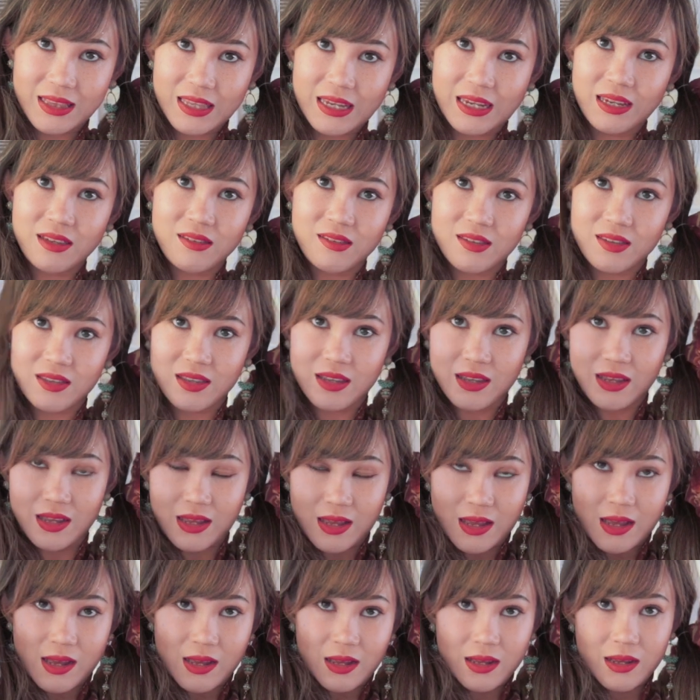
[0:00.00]
this,
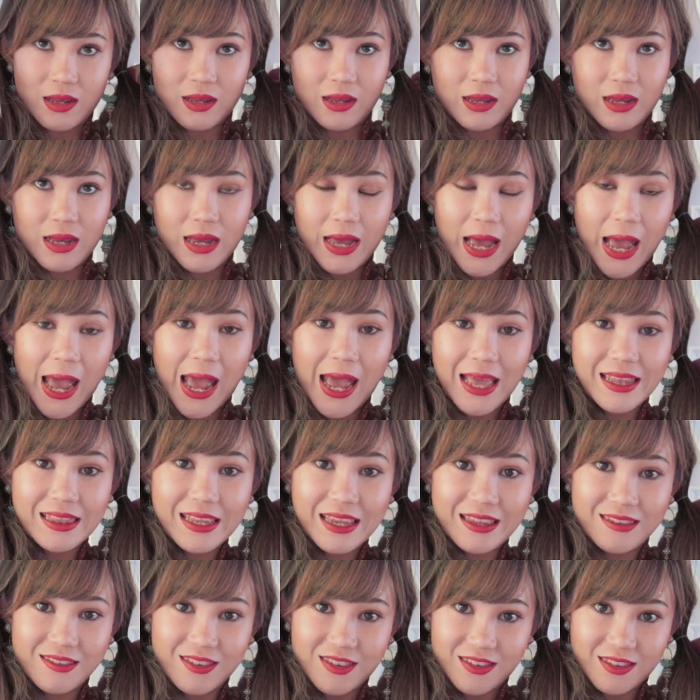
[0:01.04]
and
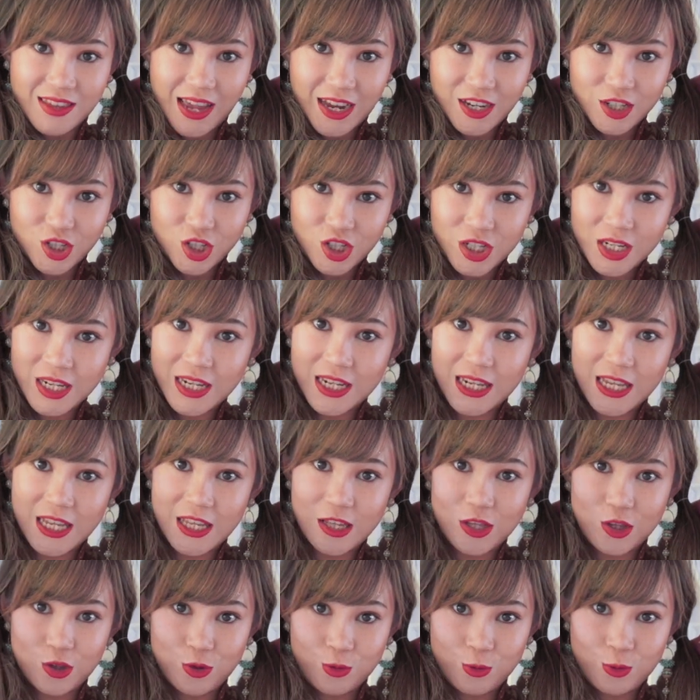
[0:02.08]
then section it
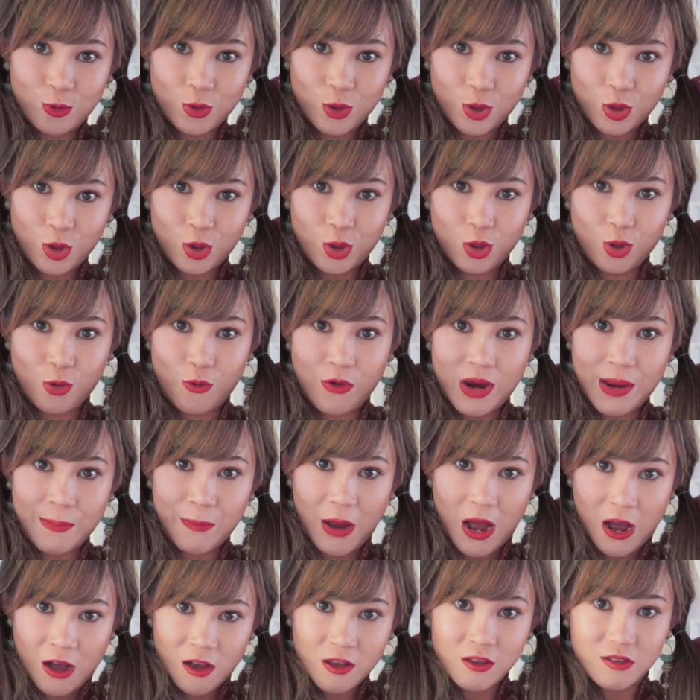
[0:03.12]
into 3
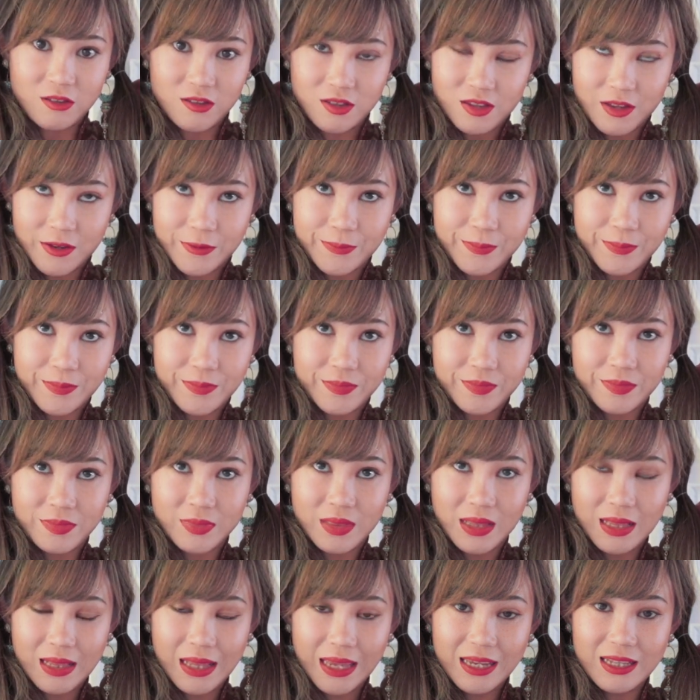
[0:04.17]
parts,
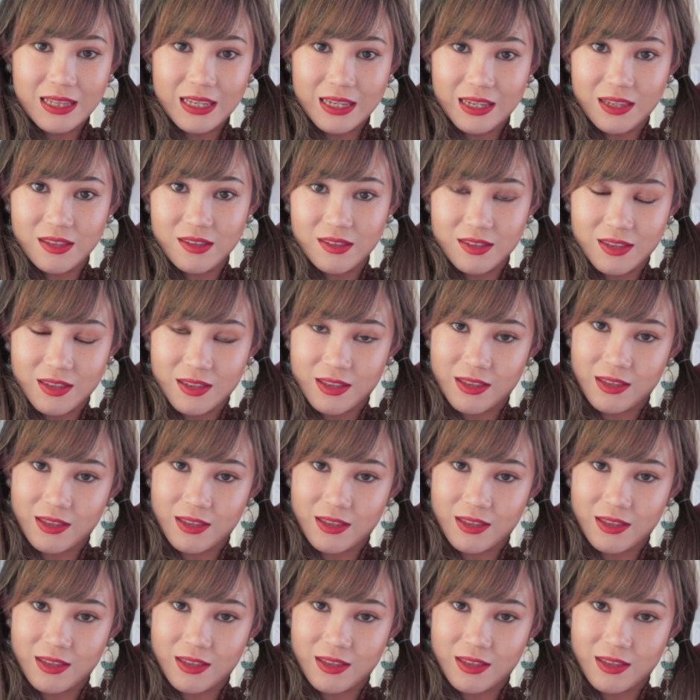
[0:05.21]
like this.